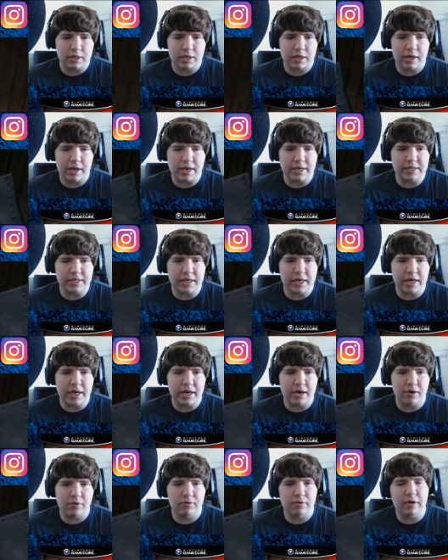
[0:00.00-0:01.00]
And
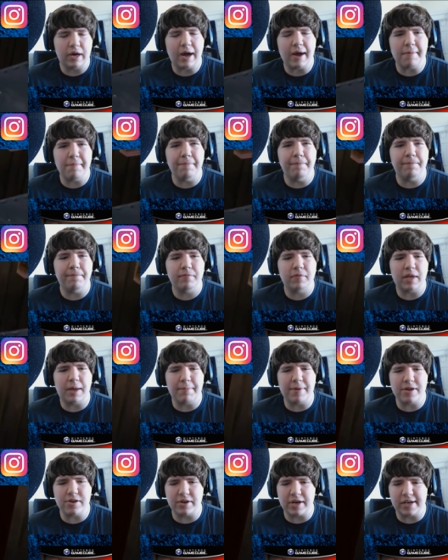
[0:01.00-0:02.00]
uh, I'm, I
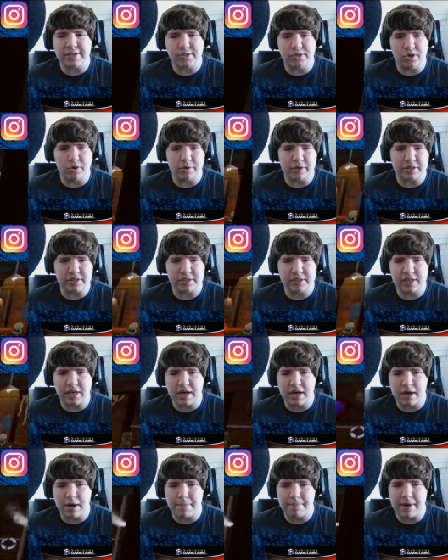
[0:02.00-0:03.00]
bet you guys noticed
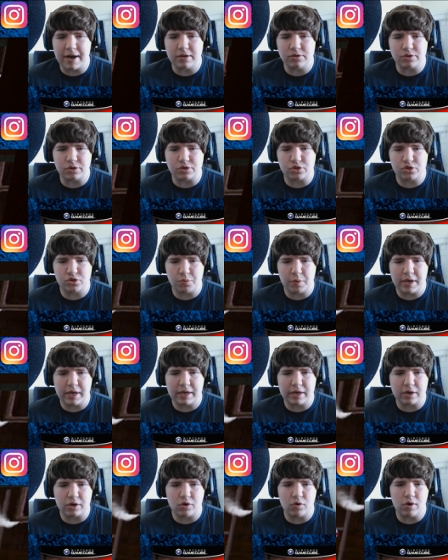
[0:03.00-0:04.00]
uh, Patrick
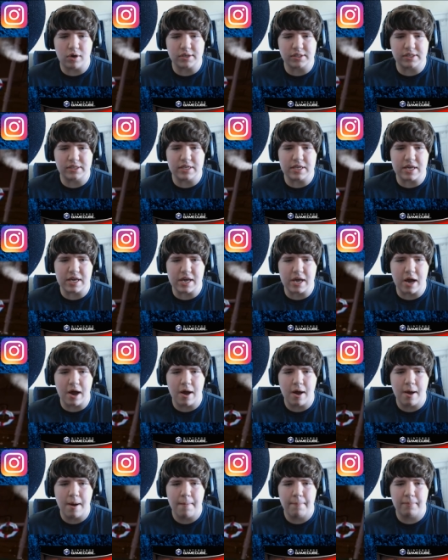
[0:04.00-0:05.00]
swinging across the
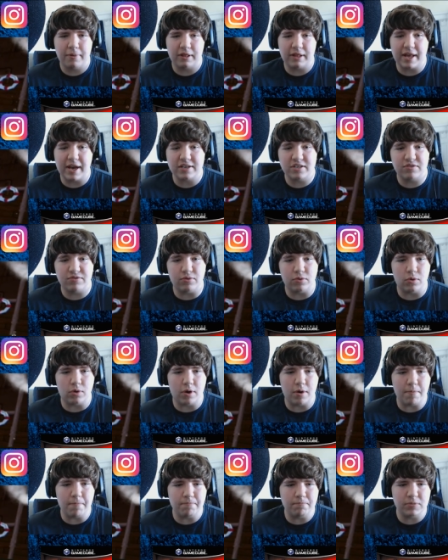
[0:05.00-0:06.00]

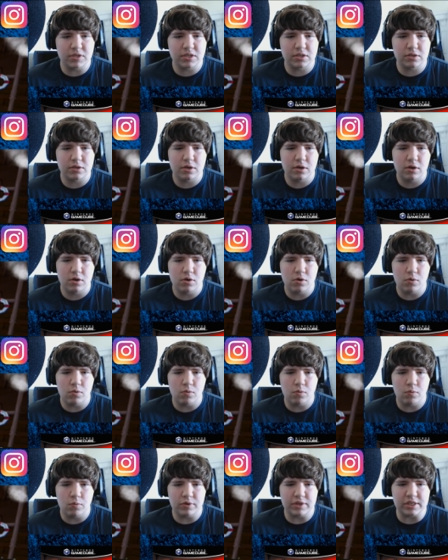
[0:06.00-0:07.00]
platforms
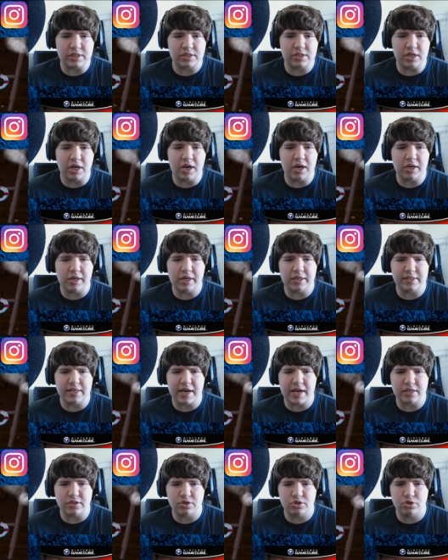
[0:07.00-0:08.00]
with his tongue
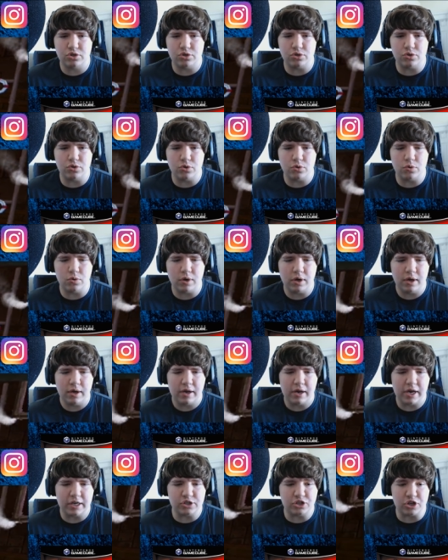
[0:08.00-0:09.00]
attached to
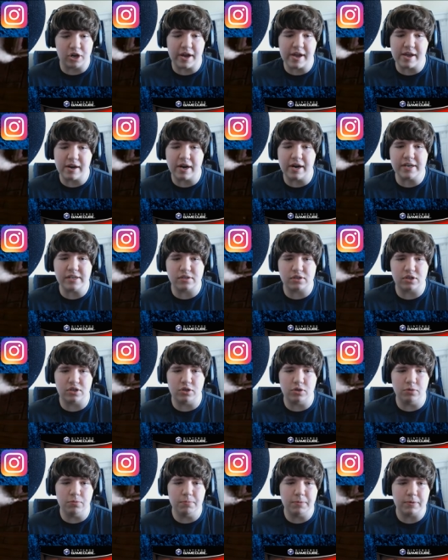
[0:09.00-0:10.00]
a giant ice
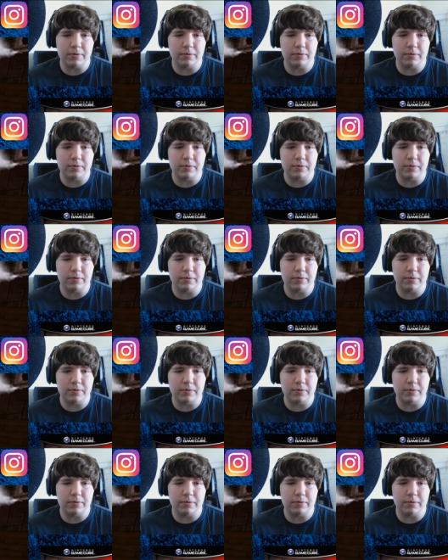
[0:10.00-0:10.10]
cube.